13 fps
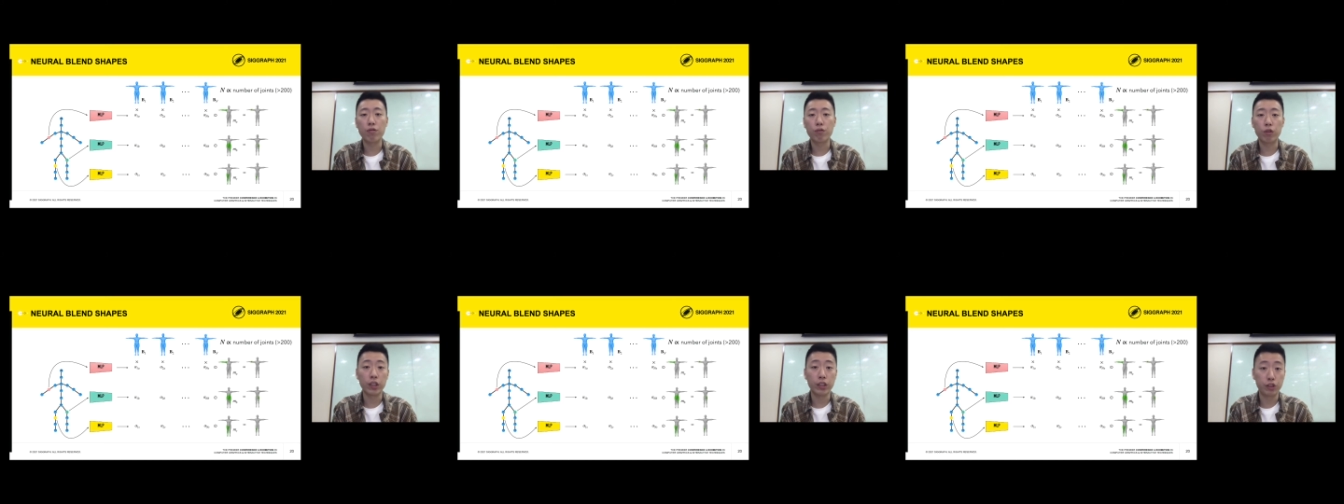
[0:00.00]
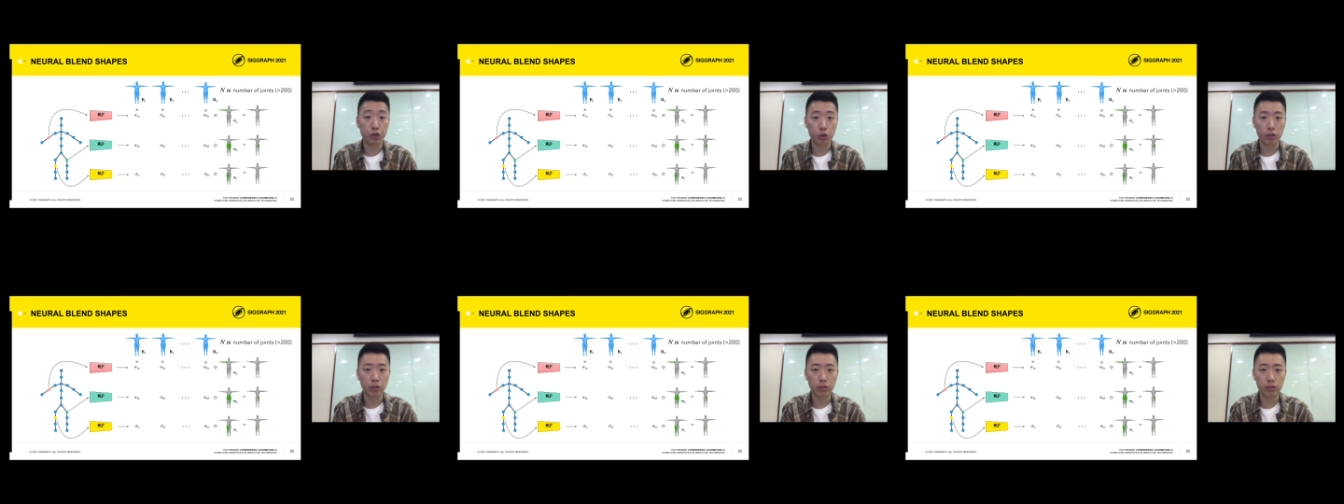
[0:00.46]
for each
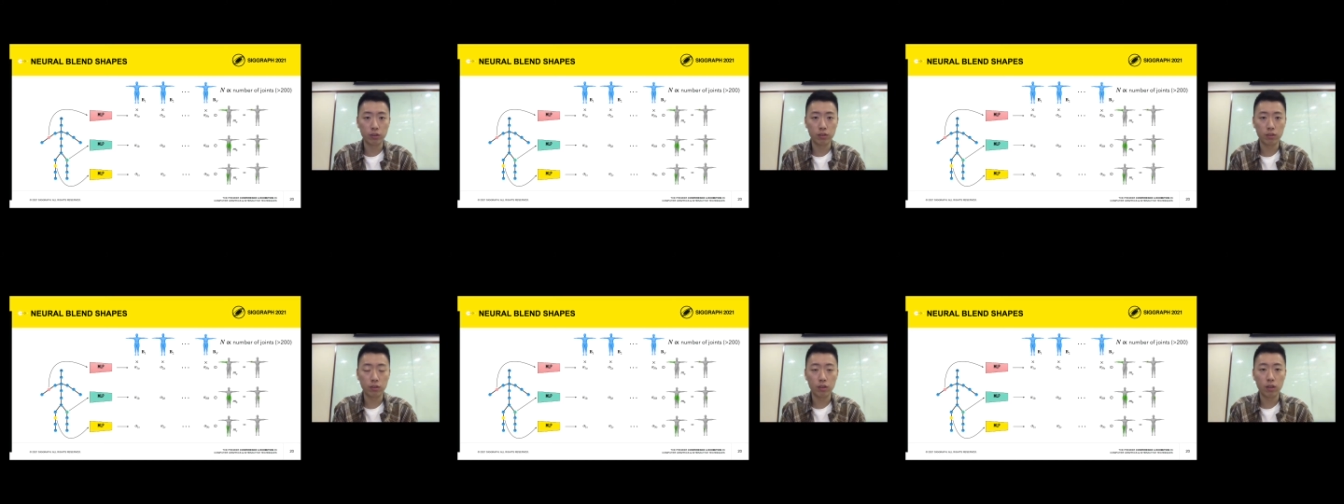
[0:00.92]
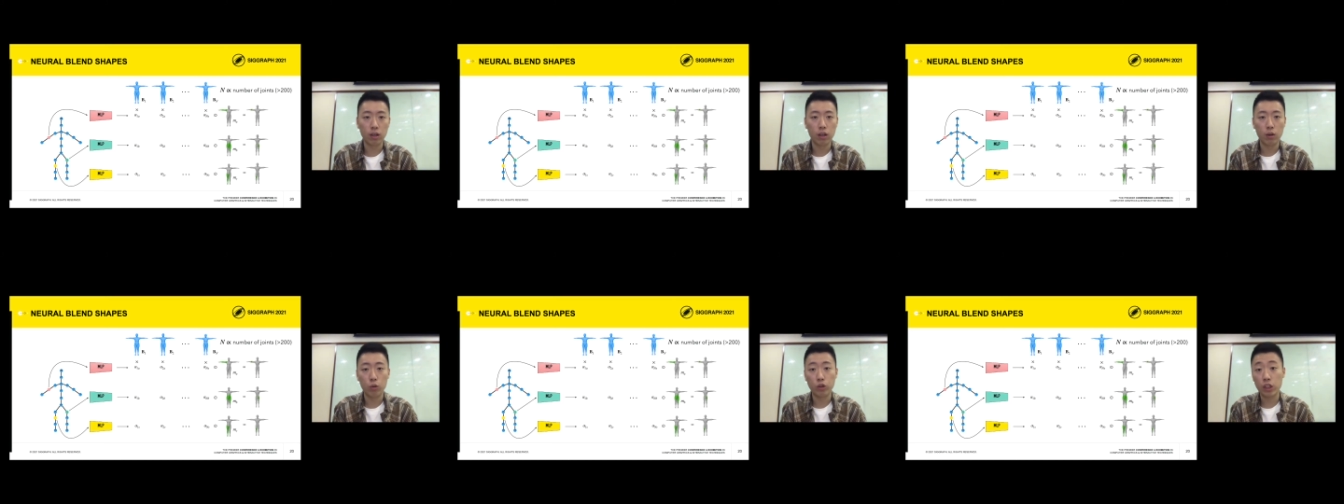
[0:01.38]
joint,
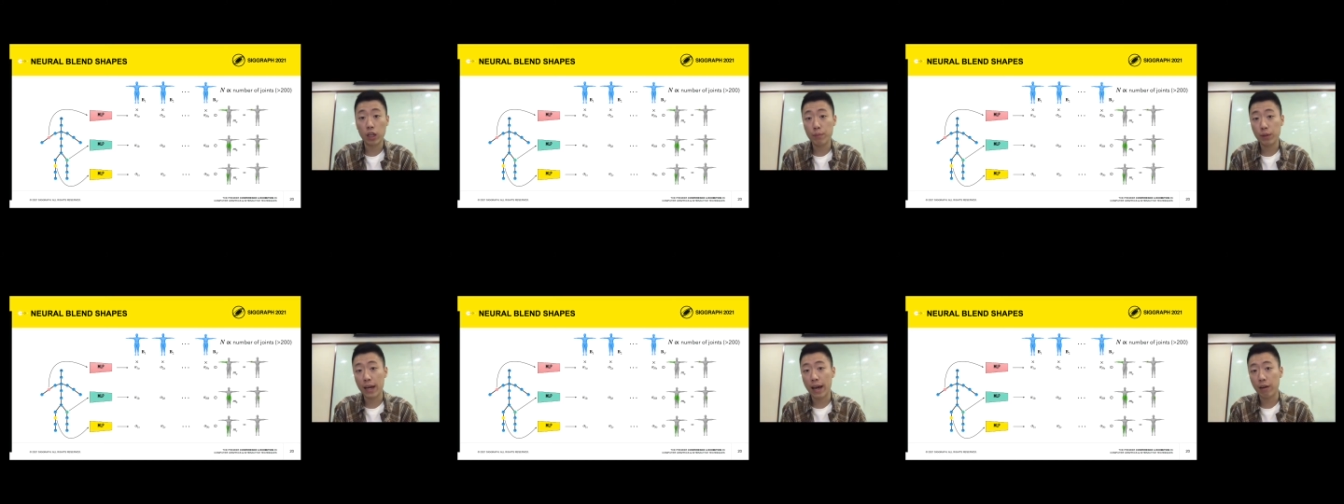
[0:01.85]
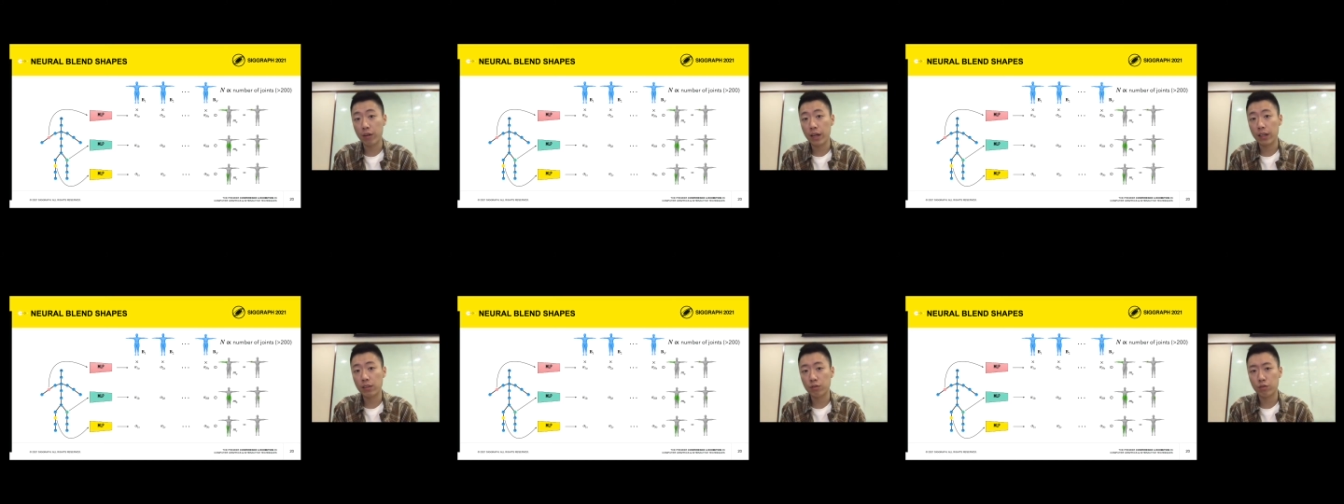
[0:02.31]
which can be
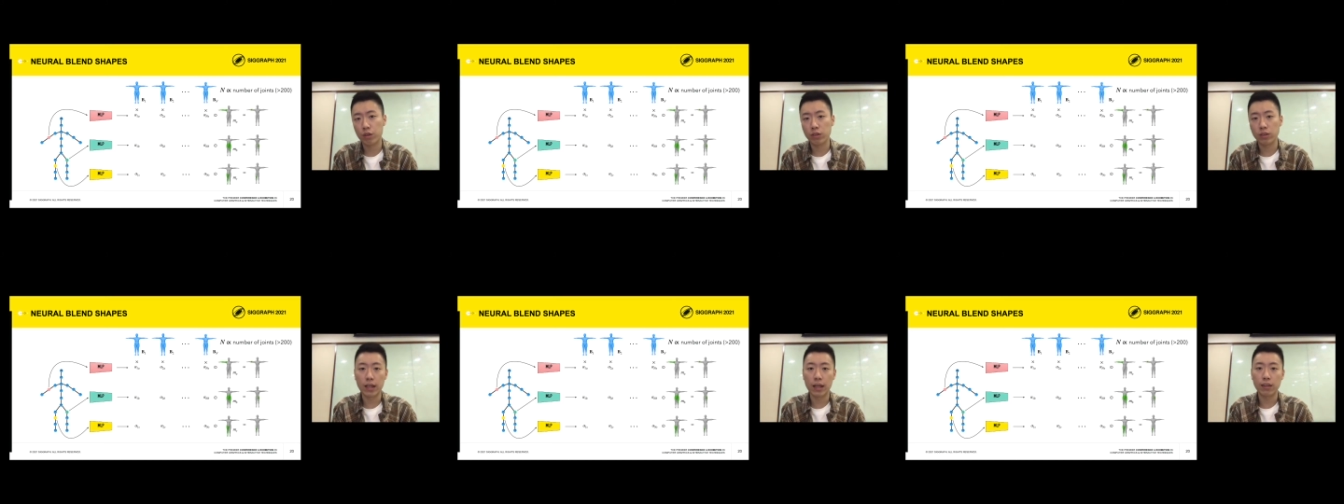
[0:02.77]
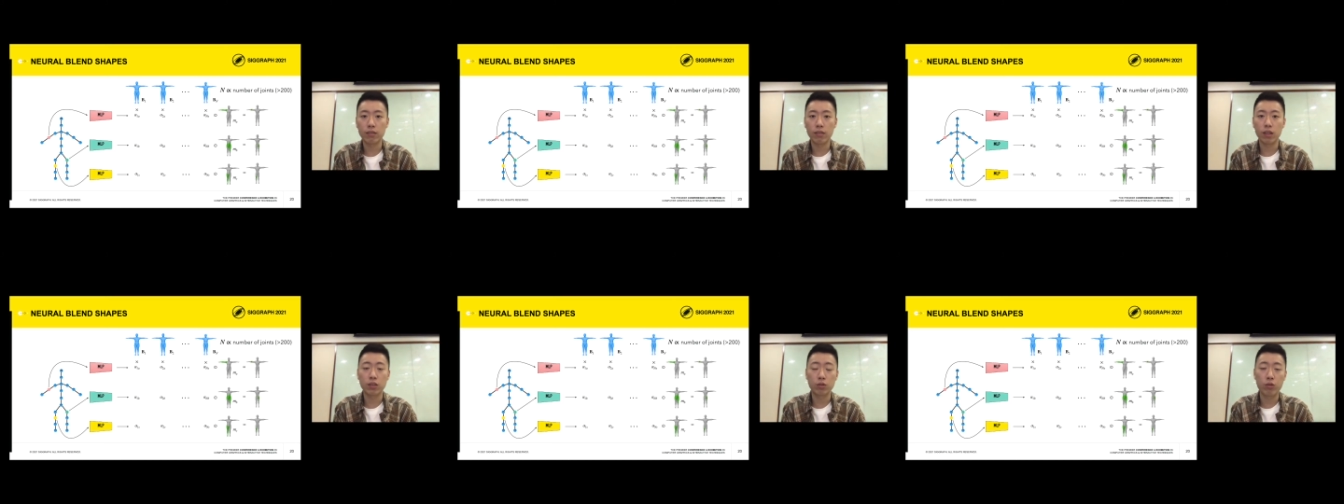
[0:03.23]
calculated from setting a
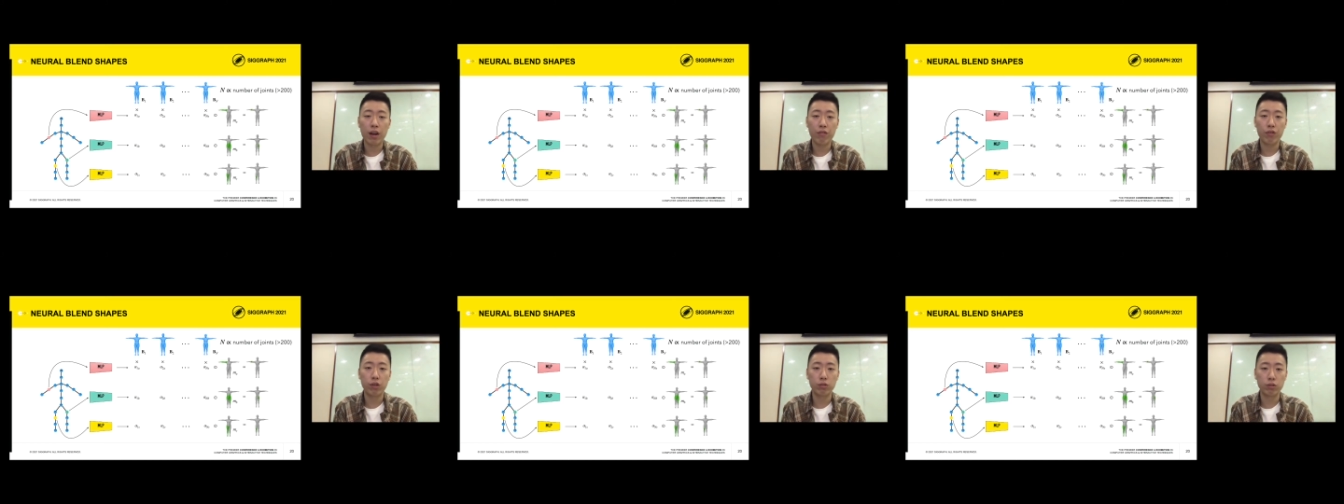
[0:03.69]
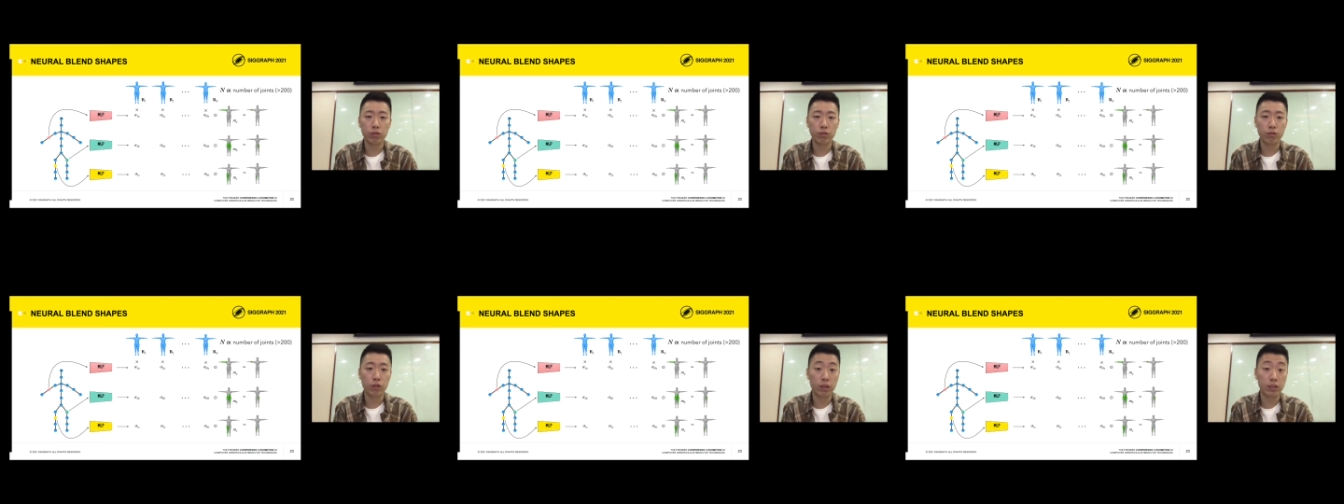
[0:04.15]
threshold
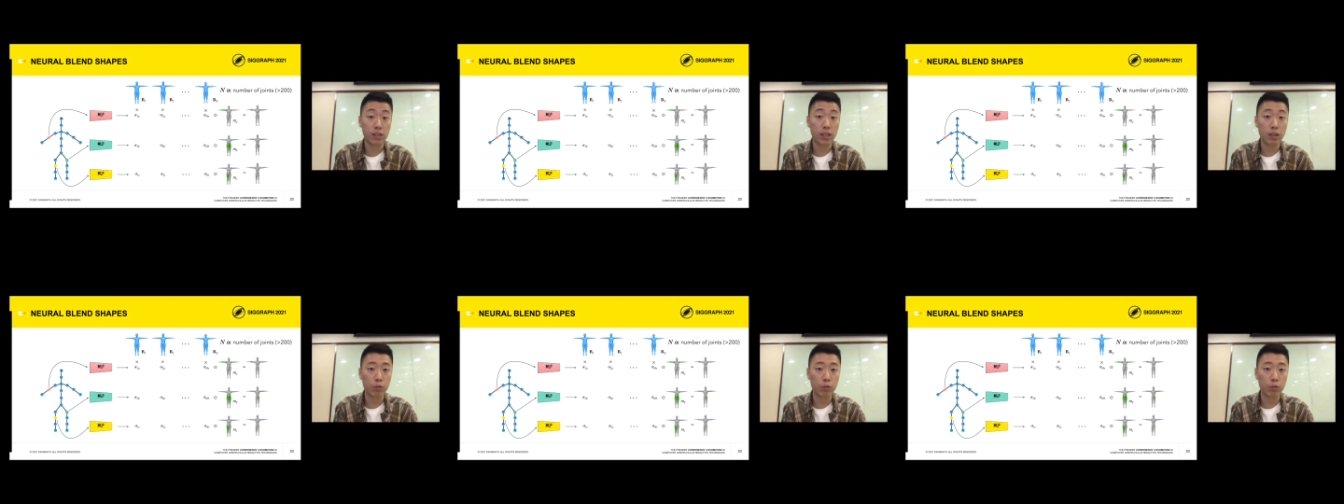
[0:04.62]
for the skin